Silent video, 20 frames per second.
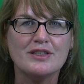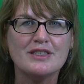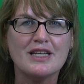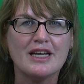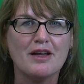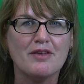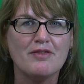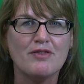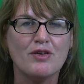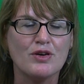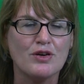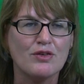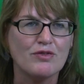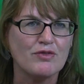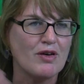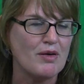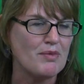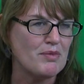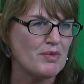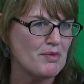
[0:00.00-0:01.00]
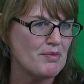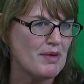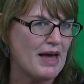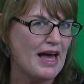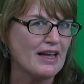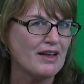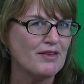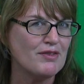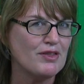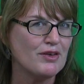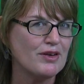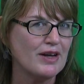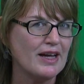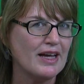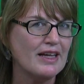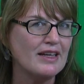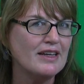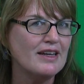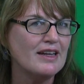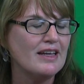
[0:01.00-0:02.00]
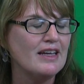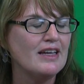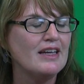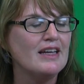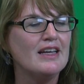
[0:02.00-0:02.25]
take a photo from the back of their head